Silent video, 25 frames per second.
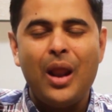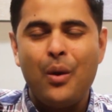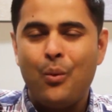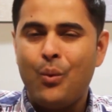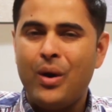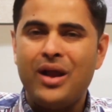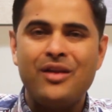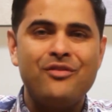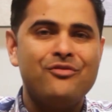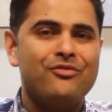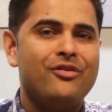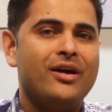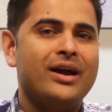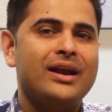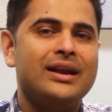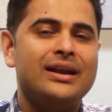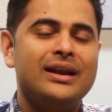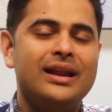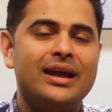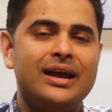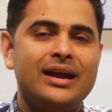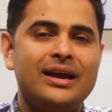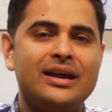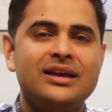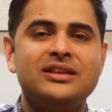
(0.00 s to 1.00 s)
And one
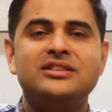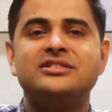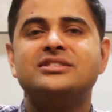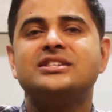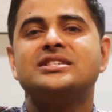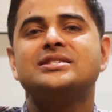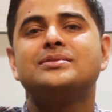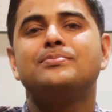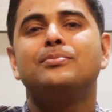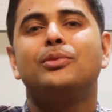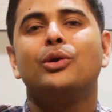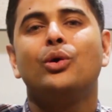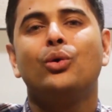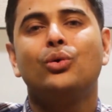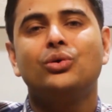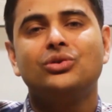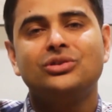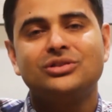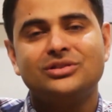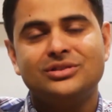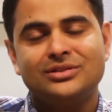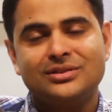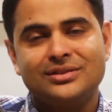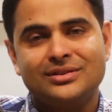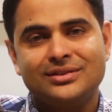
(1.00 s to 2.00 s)
fine day, it just
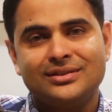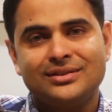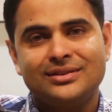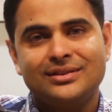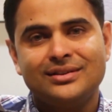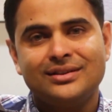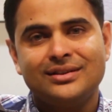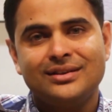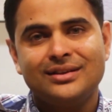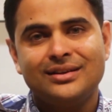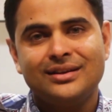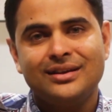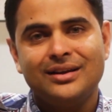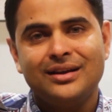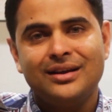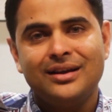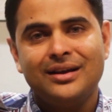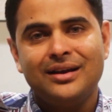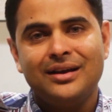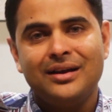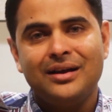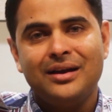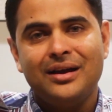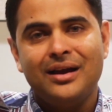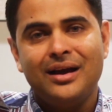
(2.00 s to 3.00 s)
blows.
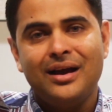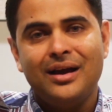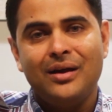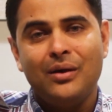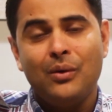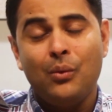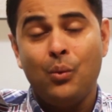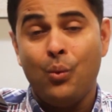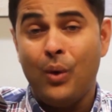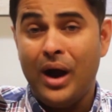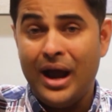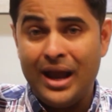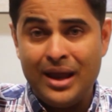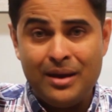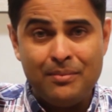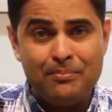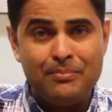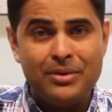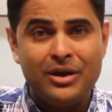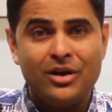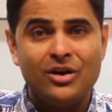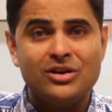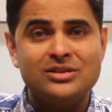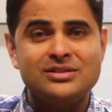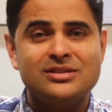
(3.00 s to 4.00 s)

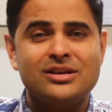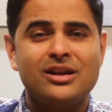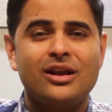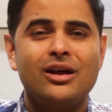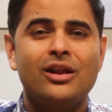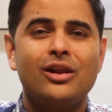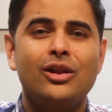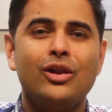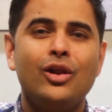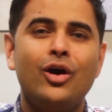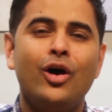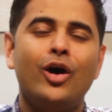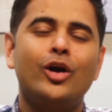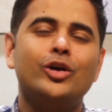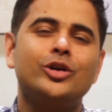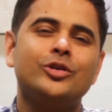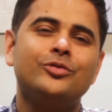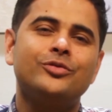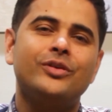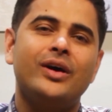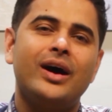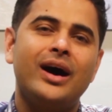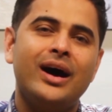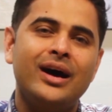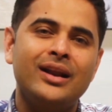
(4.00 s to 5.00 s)
Why? Because there are a lot
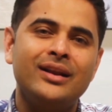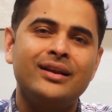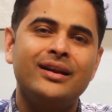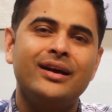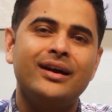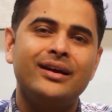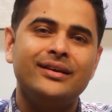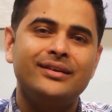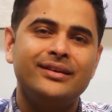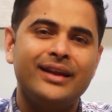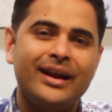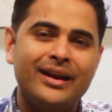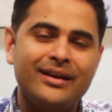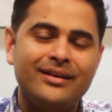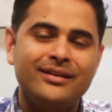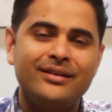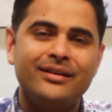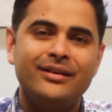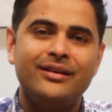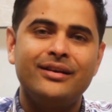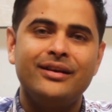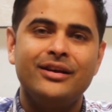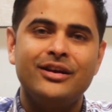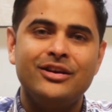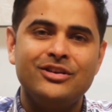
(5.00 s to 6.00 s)
of
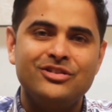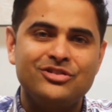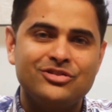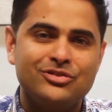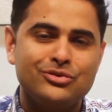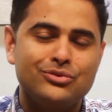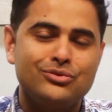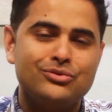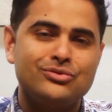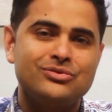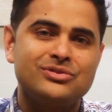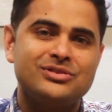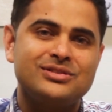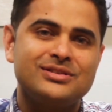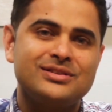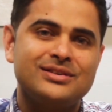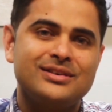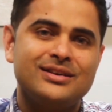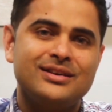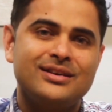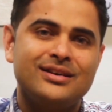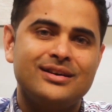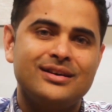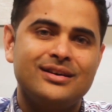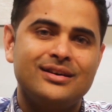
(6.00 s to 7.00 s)
unattended issues
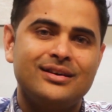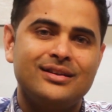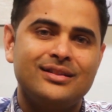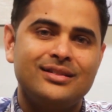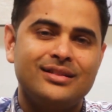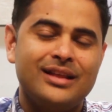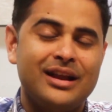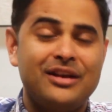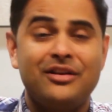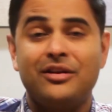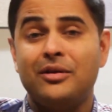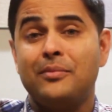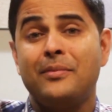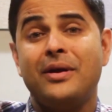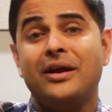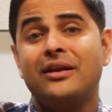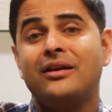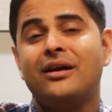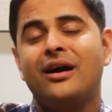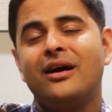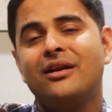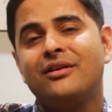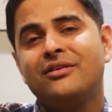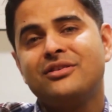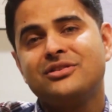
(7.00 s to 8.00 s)
that
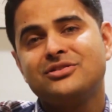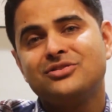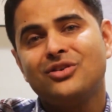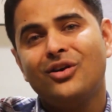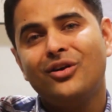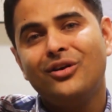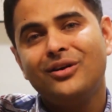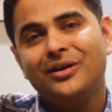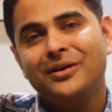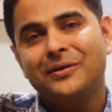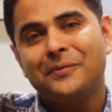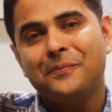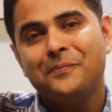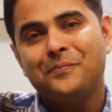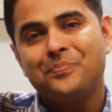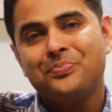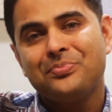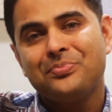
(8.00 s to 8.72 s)
remain unresolved.